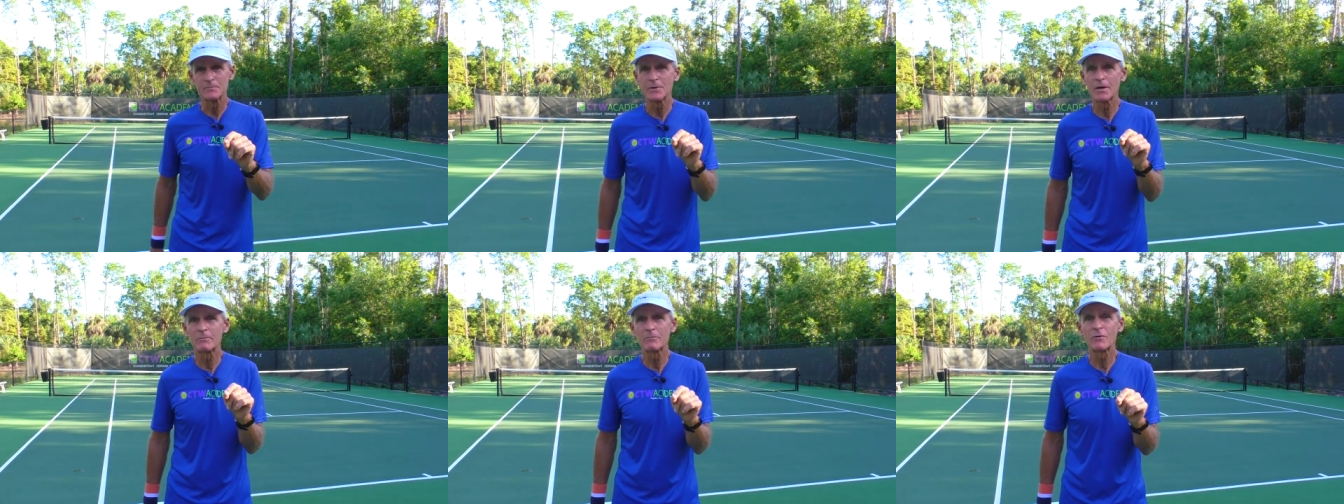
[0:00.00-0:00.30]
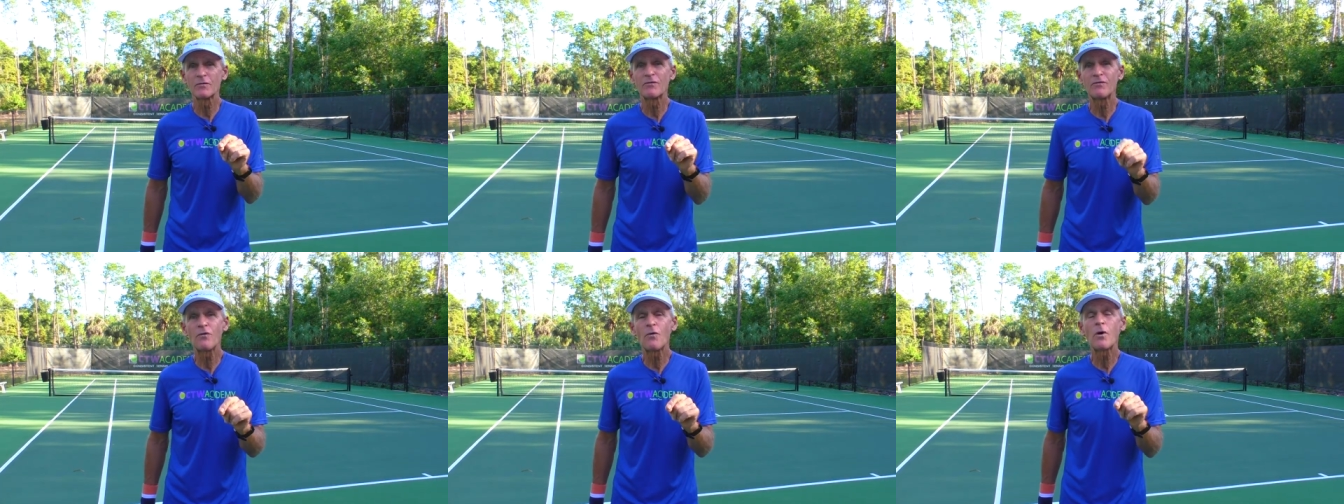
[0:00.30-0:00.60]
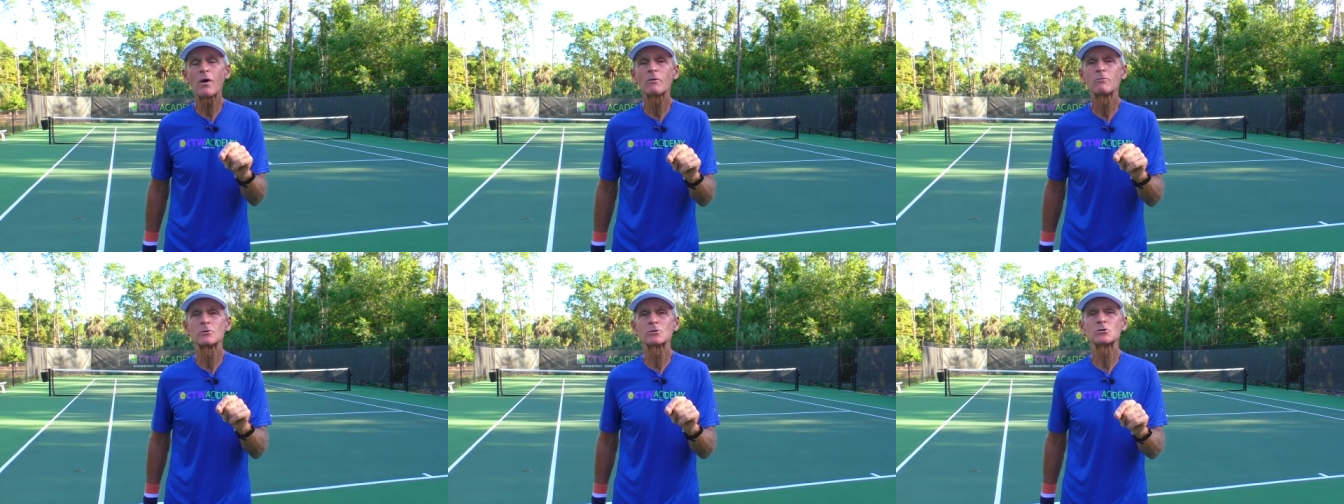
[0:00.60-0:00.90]
number
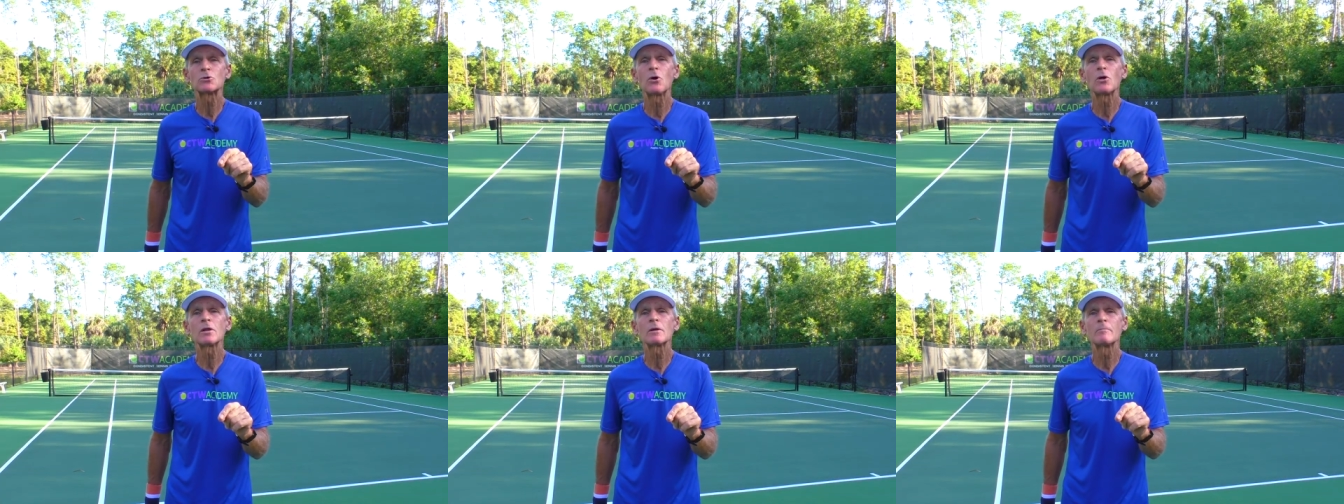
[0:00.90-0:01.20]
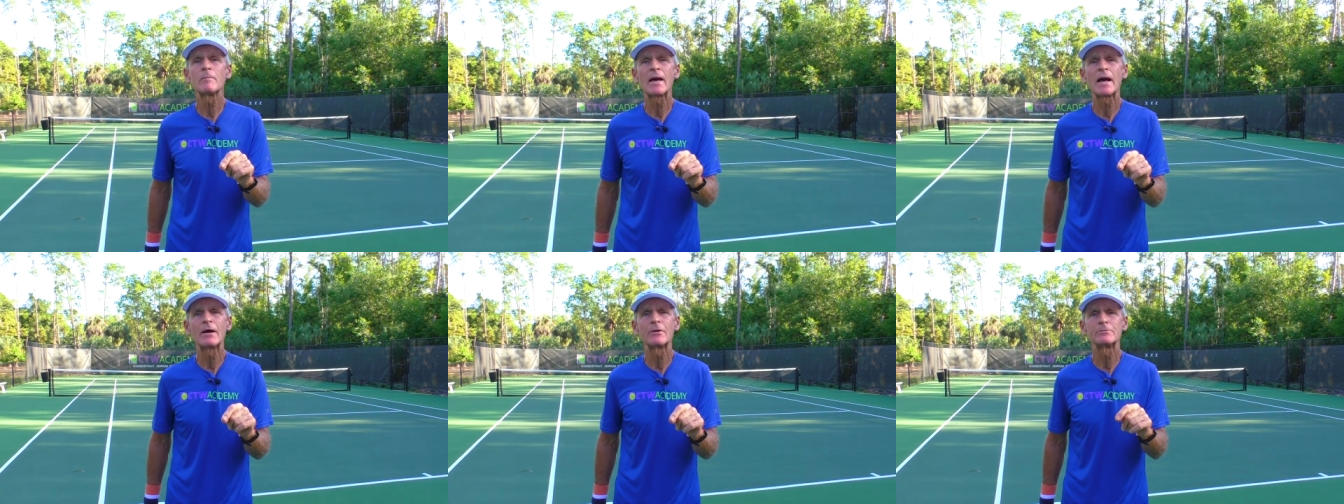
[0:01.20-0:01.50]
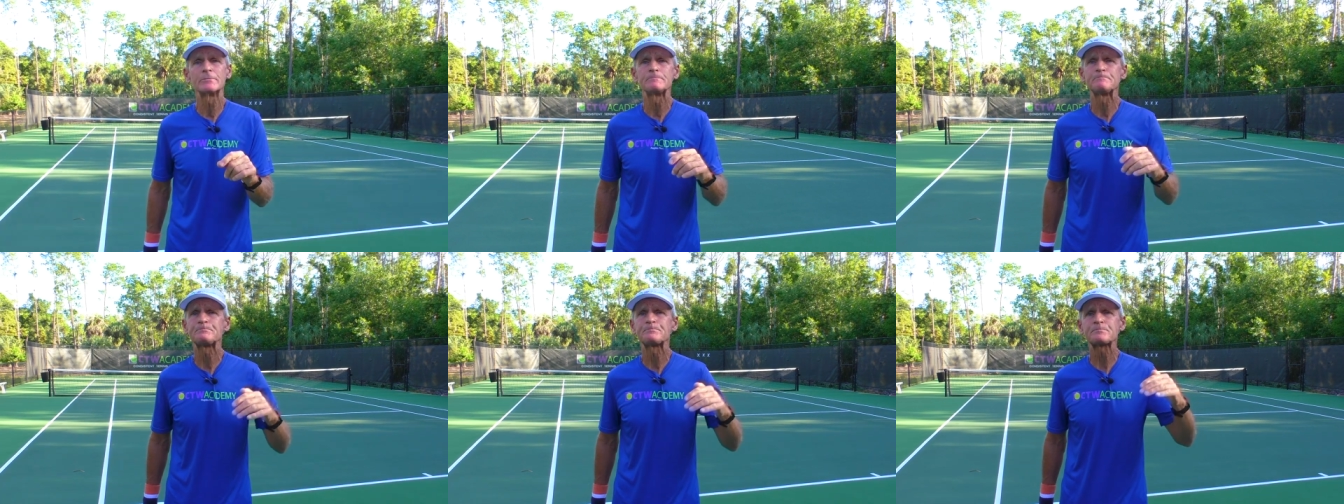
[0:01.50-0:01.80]
four was all
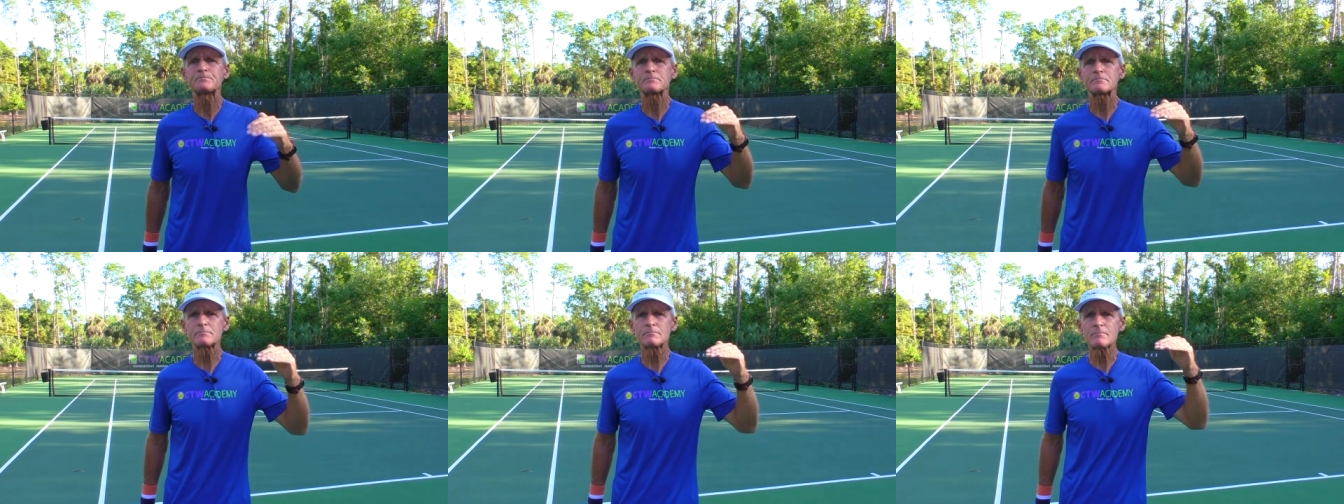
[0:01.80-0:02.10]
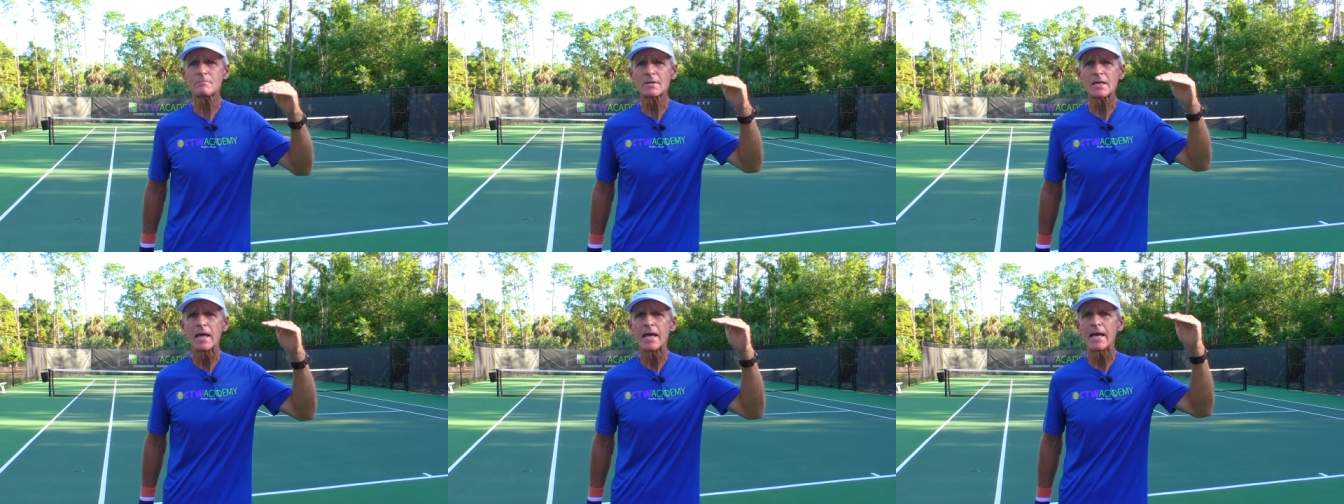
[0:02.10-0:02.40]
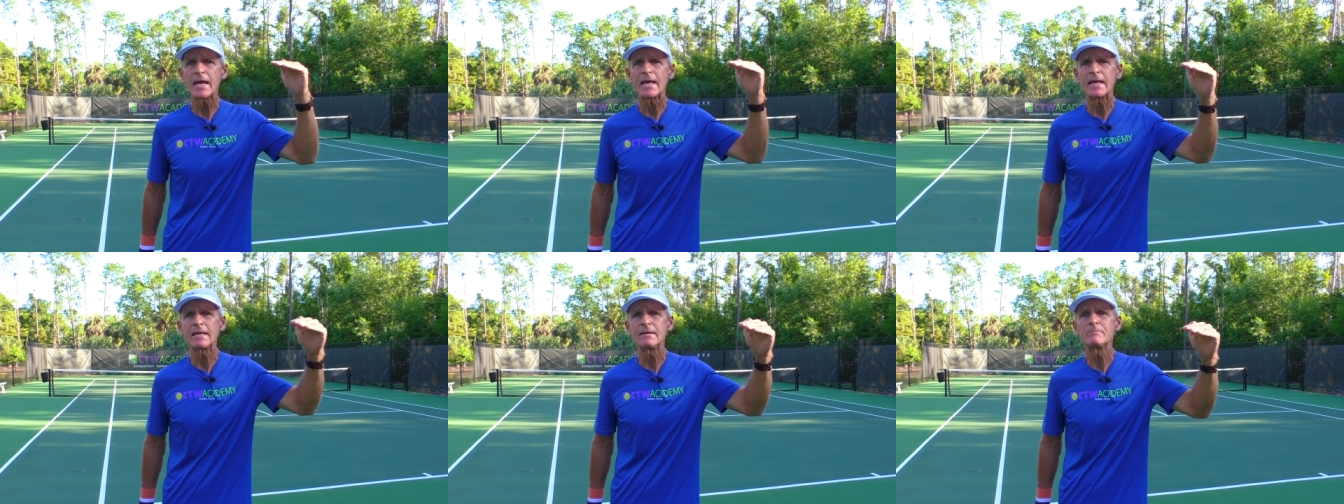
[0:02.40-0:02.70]
about
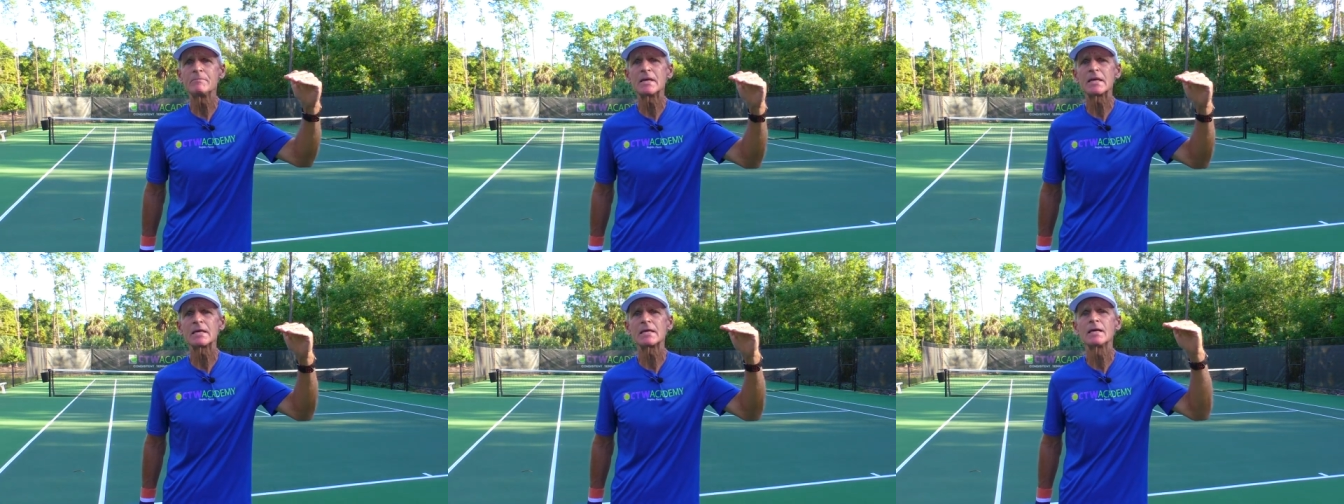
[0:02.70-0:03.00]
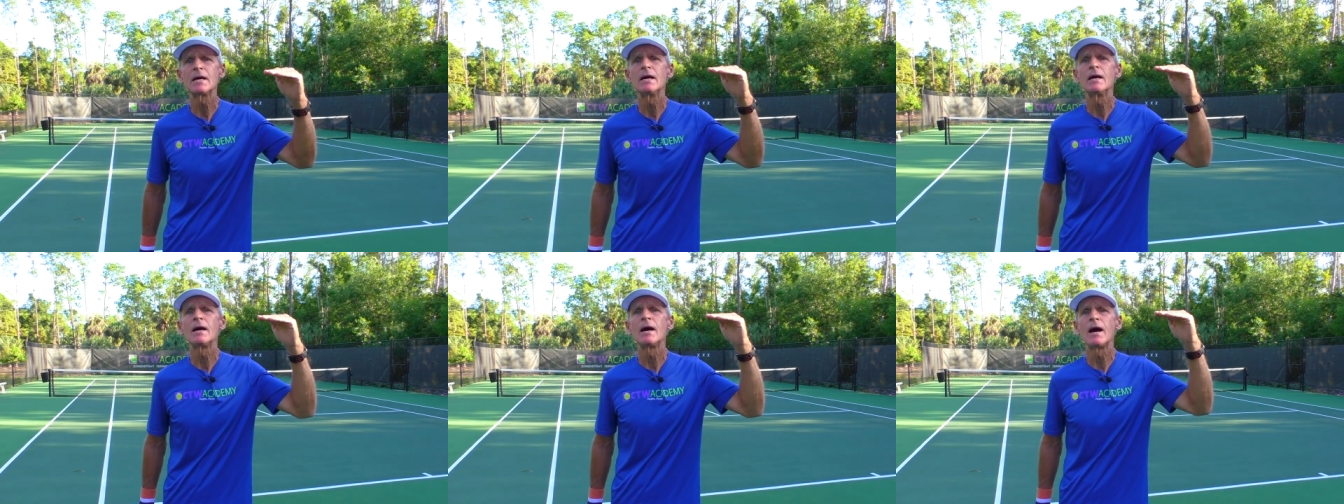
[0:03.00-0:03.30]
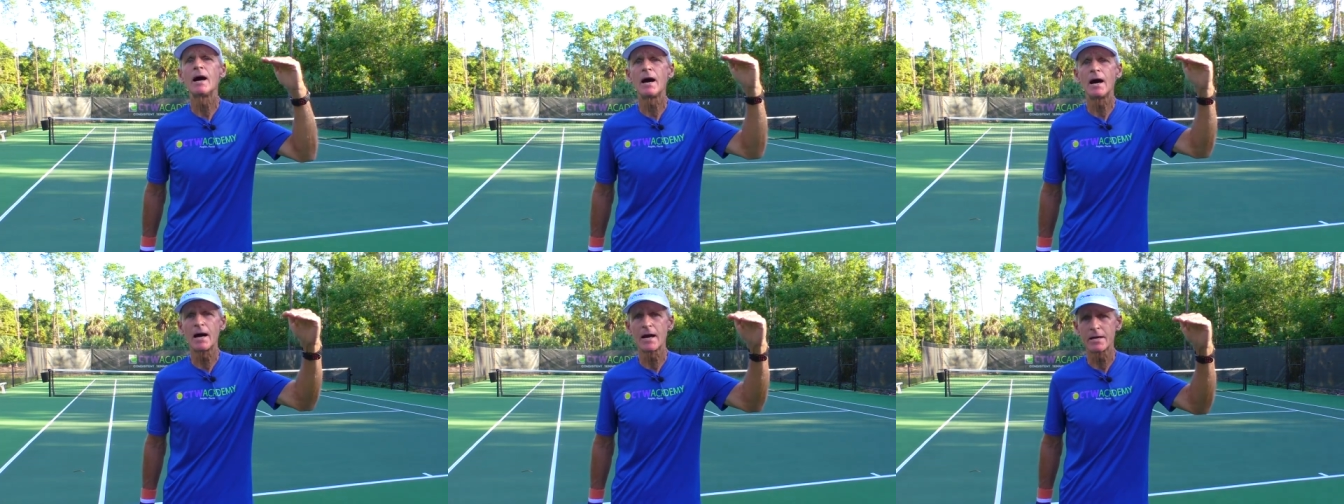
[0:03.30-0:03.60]
aiming
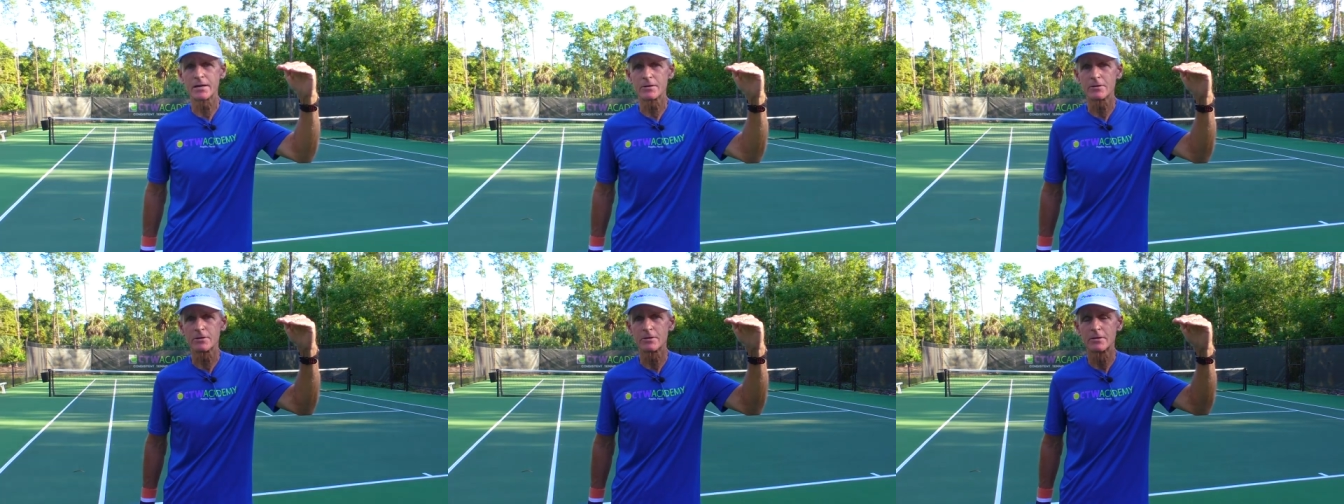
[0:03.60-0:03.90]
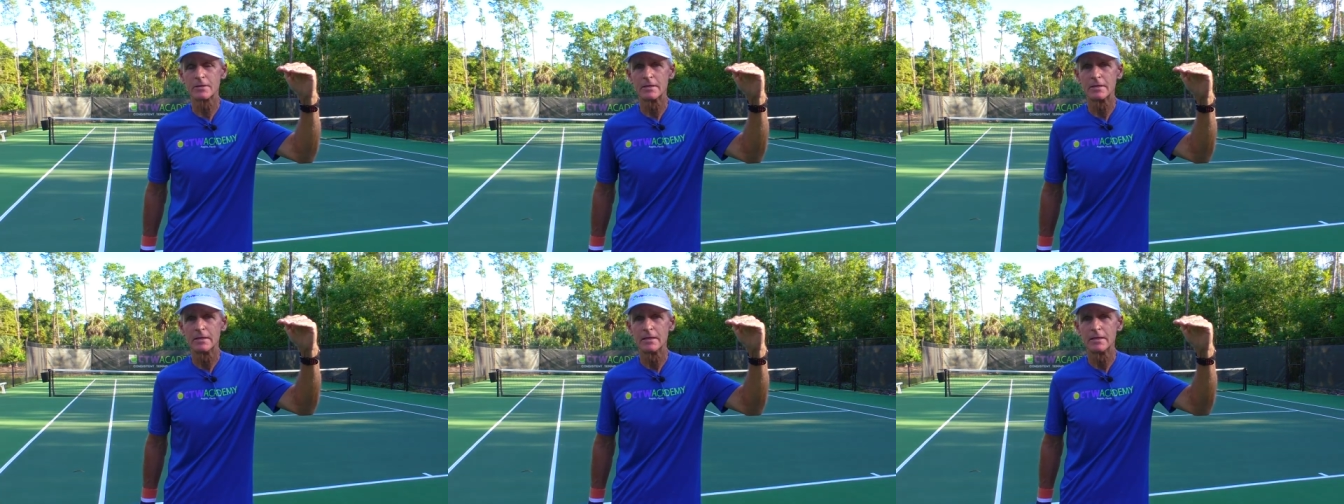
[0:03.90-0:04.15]
higher